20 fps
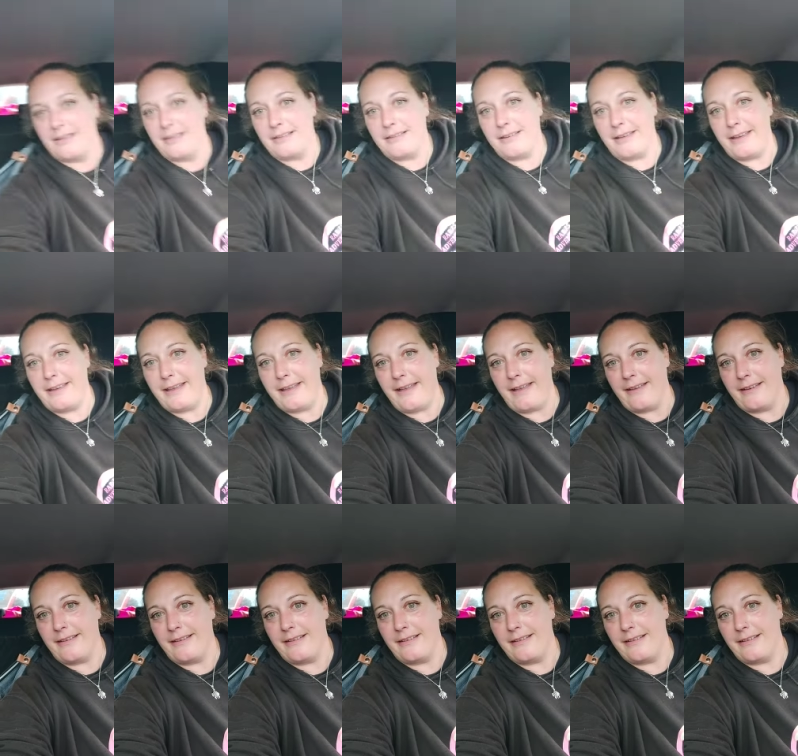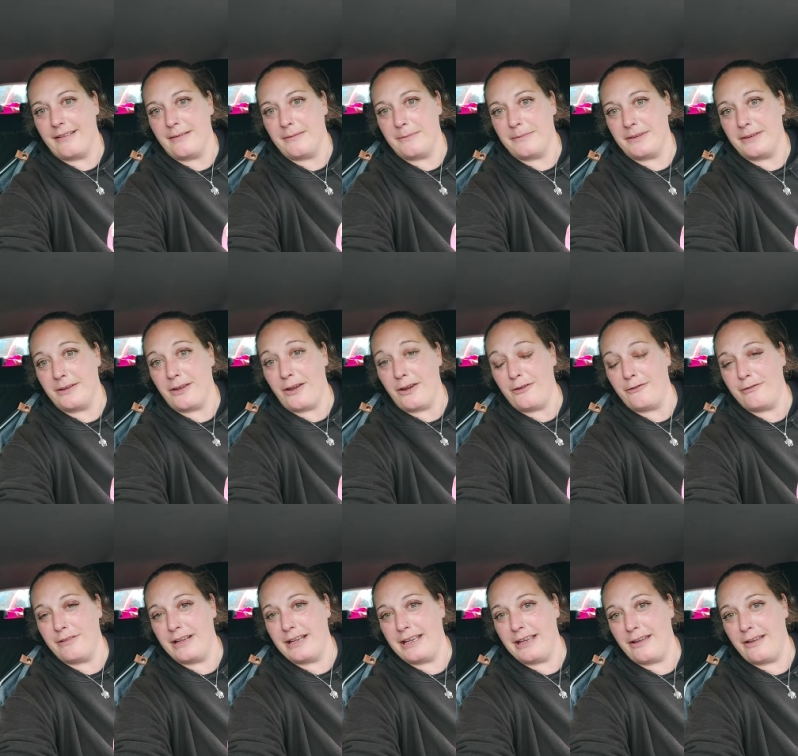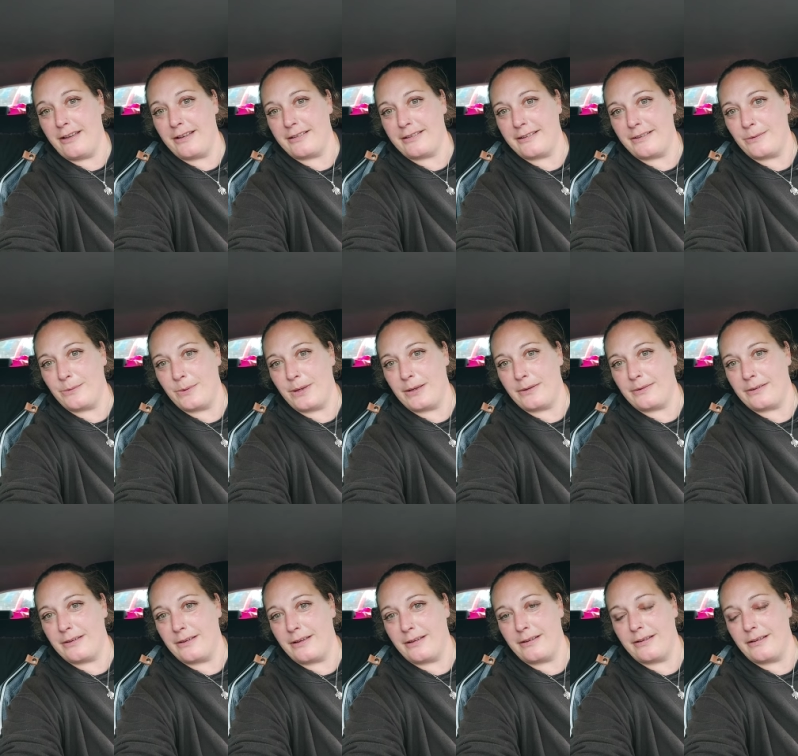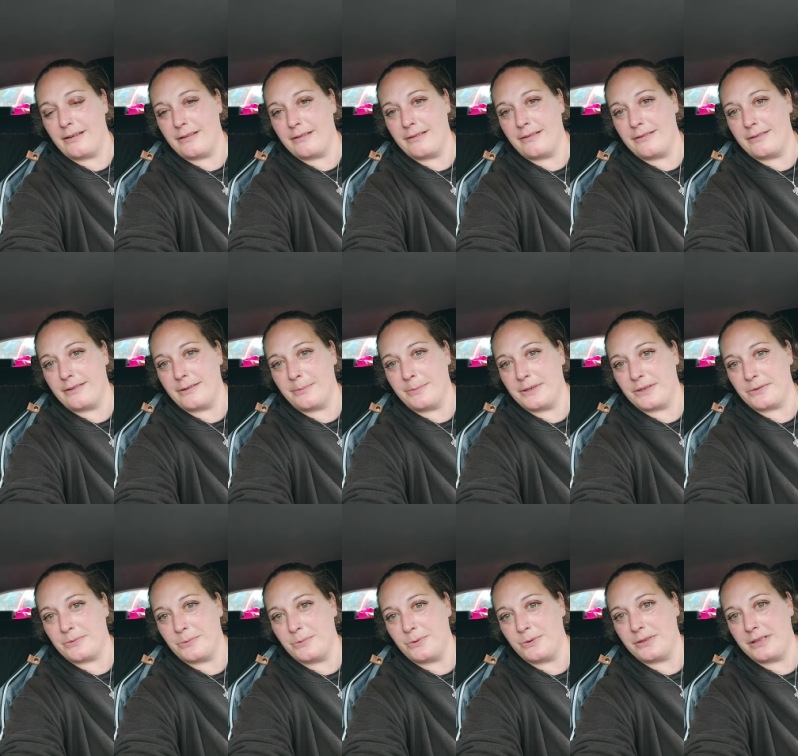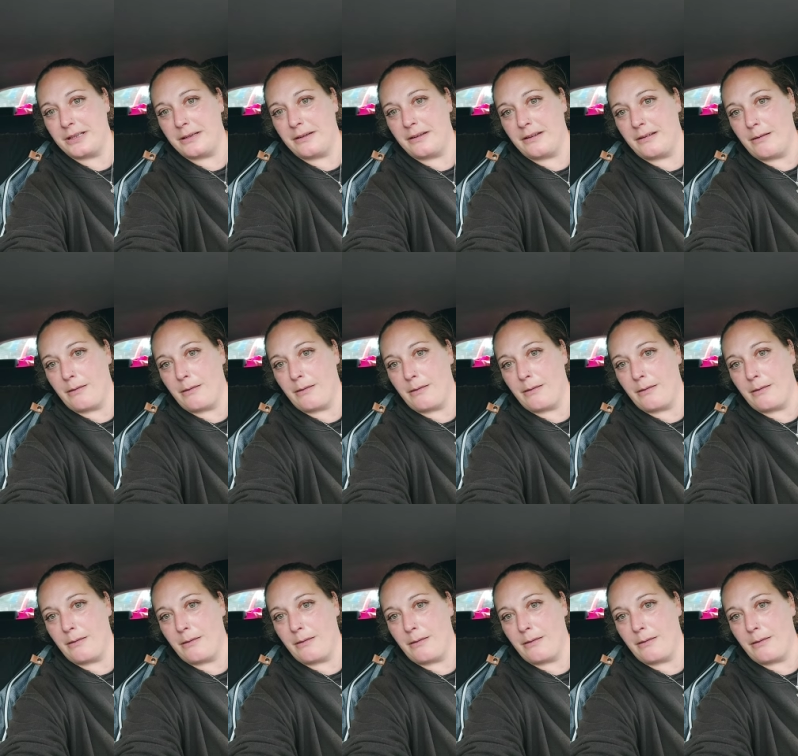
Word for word: So yeah, toe really hurts as well, so I, I can't do much walking.